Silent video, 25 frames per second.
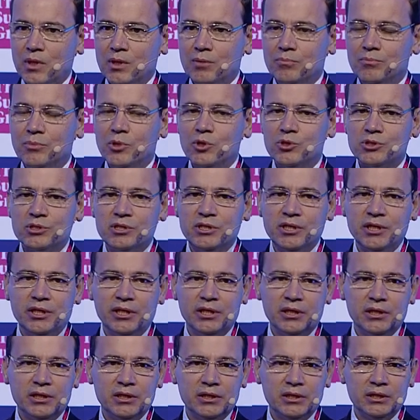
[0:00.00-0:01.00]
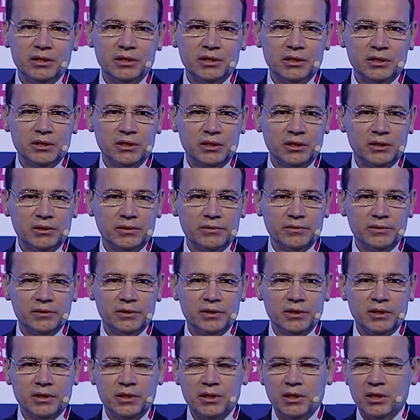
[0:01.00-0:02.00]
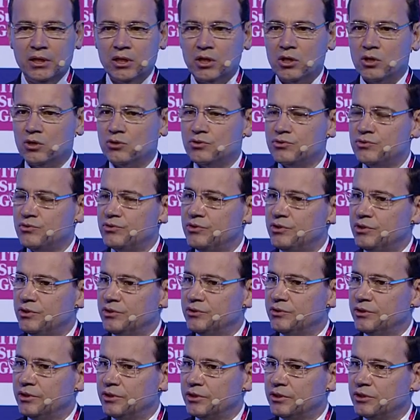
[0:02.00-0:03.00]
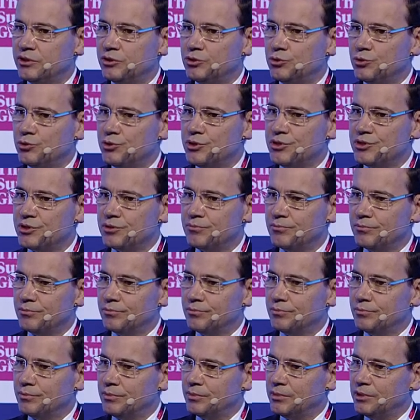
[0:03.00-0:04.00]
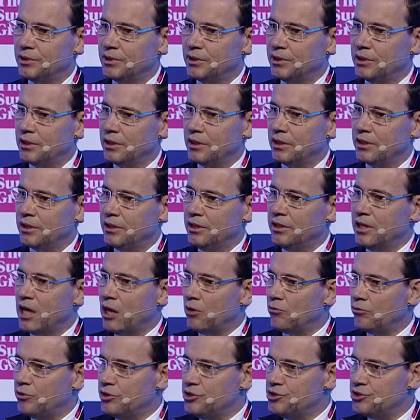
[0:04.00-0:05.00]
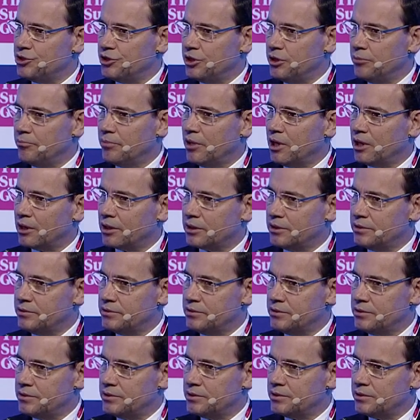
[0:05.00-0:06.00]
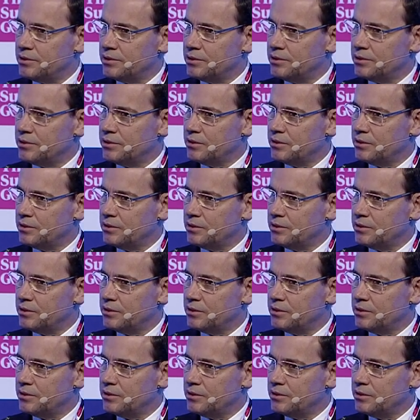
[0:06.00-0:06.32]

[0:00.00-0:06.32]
Mostly considering the tourism in our region, in Balkans,